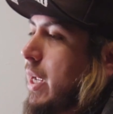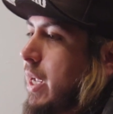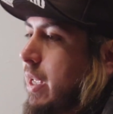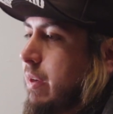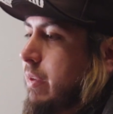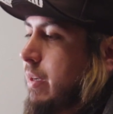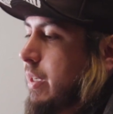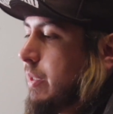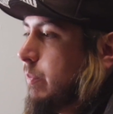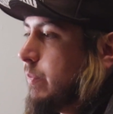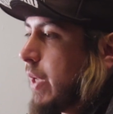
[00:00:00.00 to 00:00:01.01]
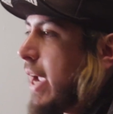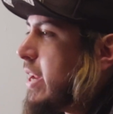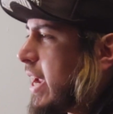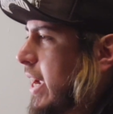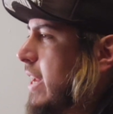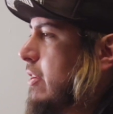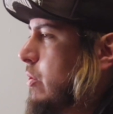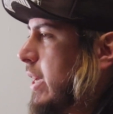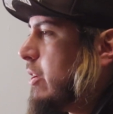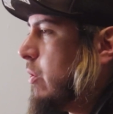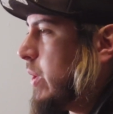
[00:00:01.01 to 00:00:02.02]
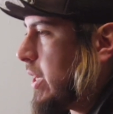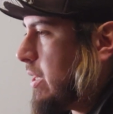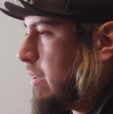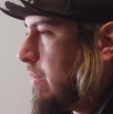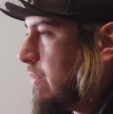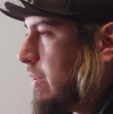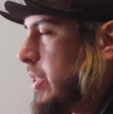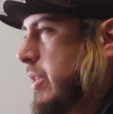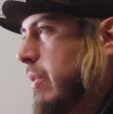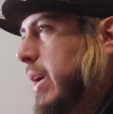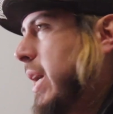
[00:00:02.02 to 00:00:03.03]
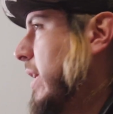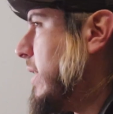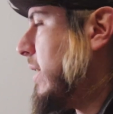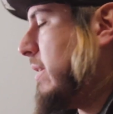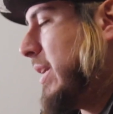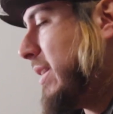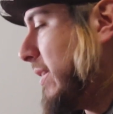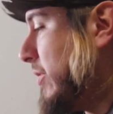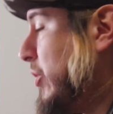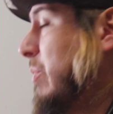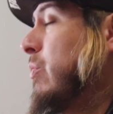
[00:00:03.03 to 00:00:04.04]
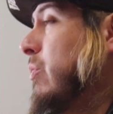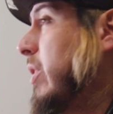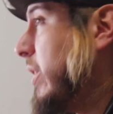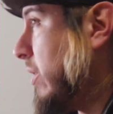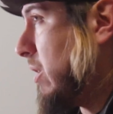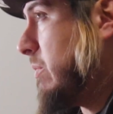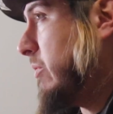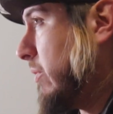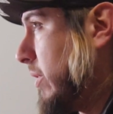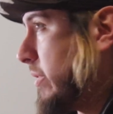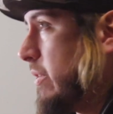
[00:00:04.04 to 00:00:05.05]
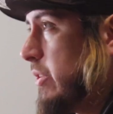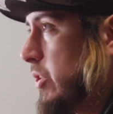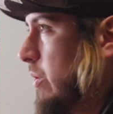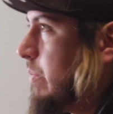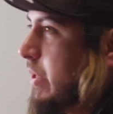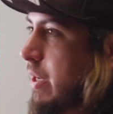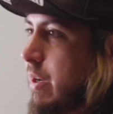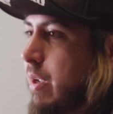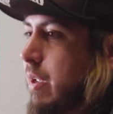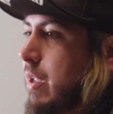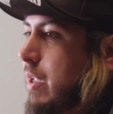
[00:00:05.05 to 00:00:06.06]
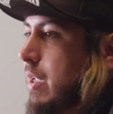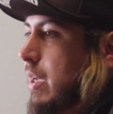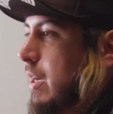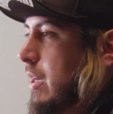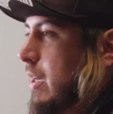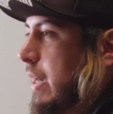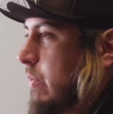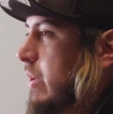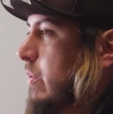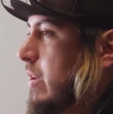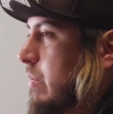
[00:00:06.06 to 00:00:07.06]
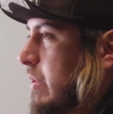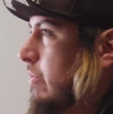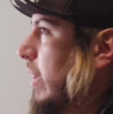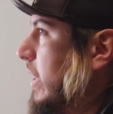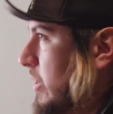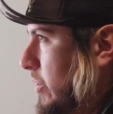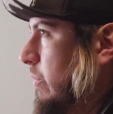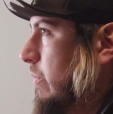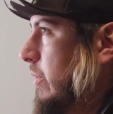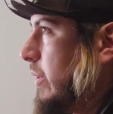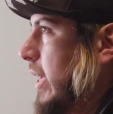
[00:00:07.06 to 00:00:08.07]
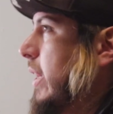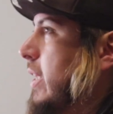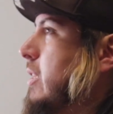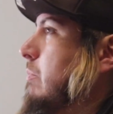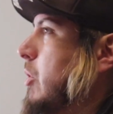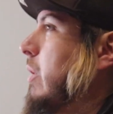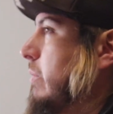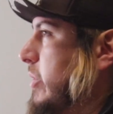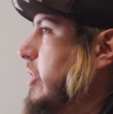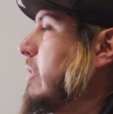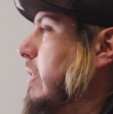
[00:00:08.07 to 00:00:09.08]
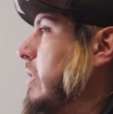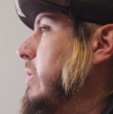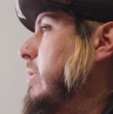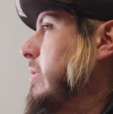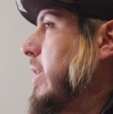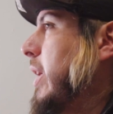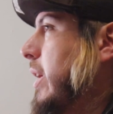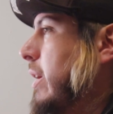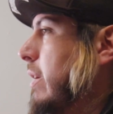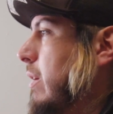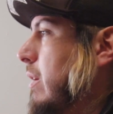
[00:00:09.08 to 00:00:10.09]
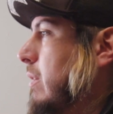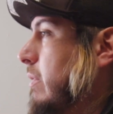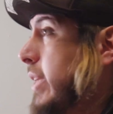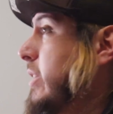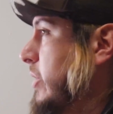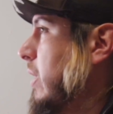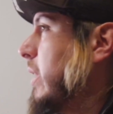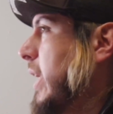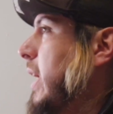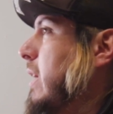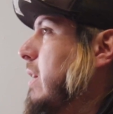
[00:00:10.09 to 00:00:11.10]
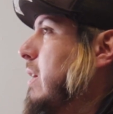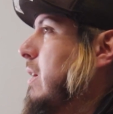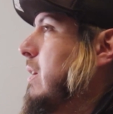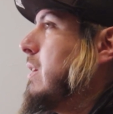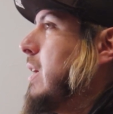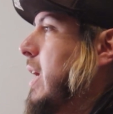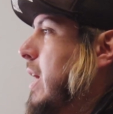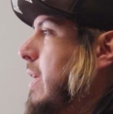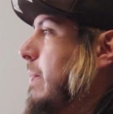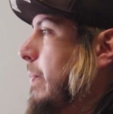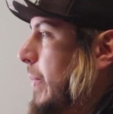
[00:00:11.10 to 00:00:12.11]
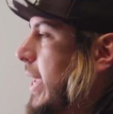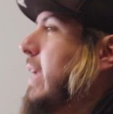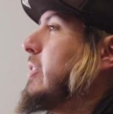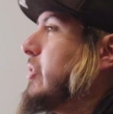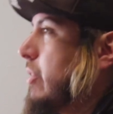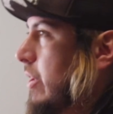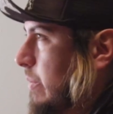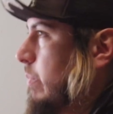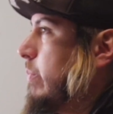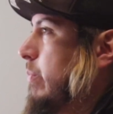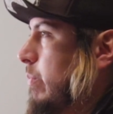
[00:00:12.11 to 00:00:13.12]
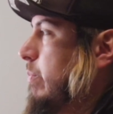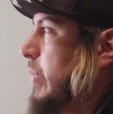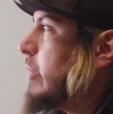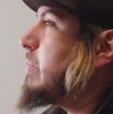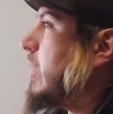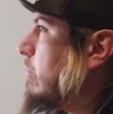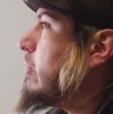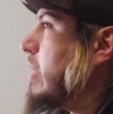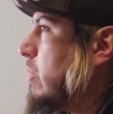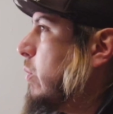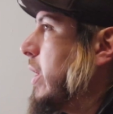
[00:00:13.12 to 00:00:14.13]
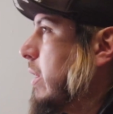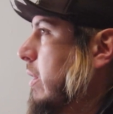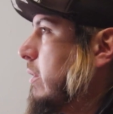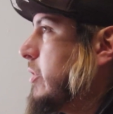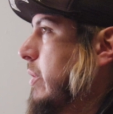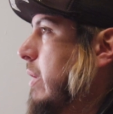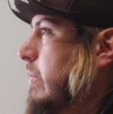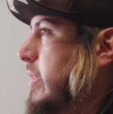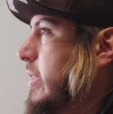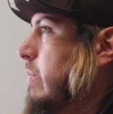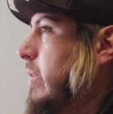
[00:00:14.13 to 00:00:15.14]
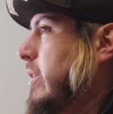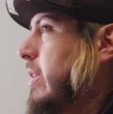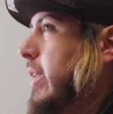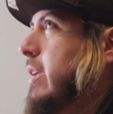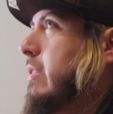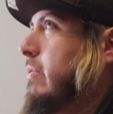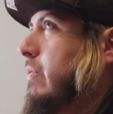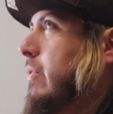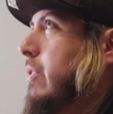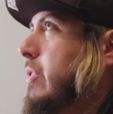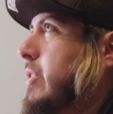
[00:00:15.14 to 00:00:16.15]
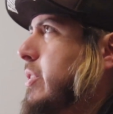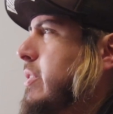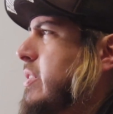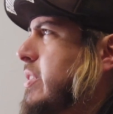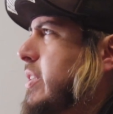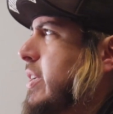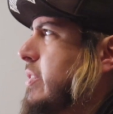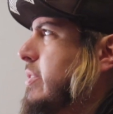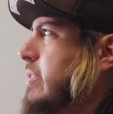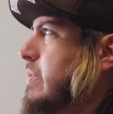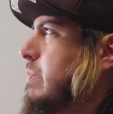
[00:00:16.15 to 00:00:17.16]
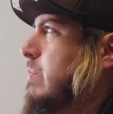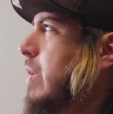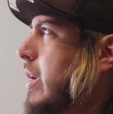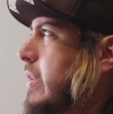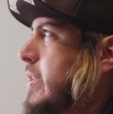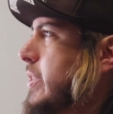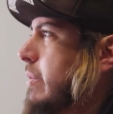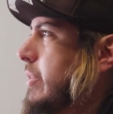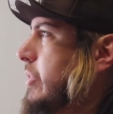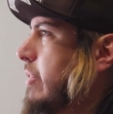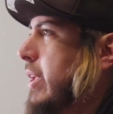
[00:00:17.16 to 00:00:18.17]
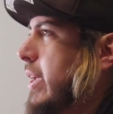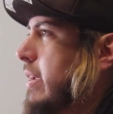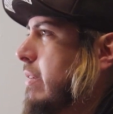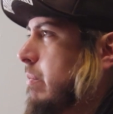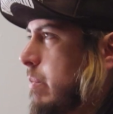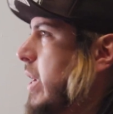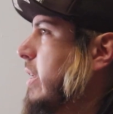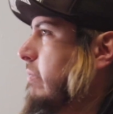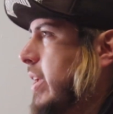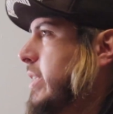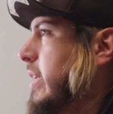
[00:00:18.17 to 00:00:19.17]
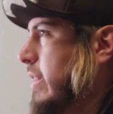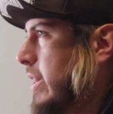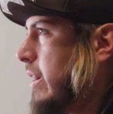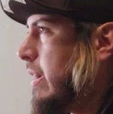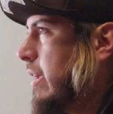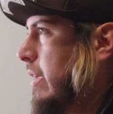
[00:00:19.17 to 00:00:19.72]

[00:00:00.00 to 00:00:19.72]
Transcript: And I kind of knew that going in. So I had hit the gym really hard before I started to show up there. I really wanted to be fine-tuned and let them know I was serious. And they saw that. and they had started to build me up pretty quick. Okay. So I would say within like the first 6 months, I was already like main eventing there.